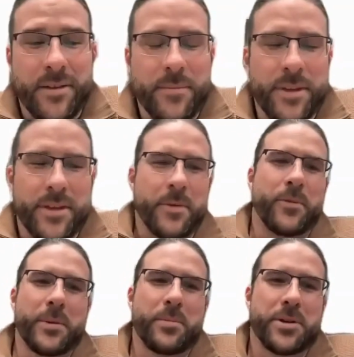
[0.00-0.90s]
mean, I
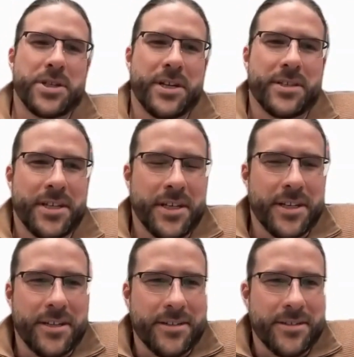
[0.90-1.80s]
really appreciate you
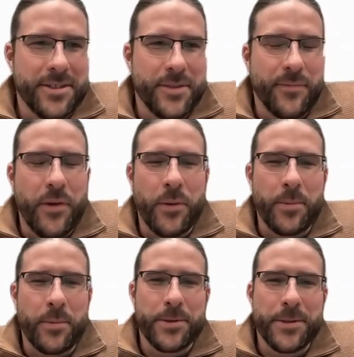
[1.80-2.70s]
taking such
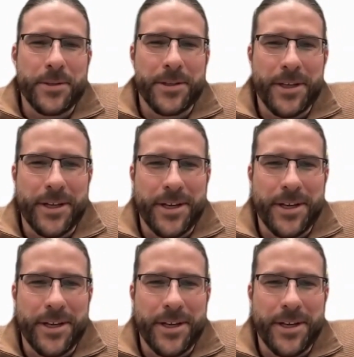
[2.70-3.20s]
vulnerable,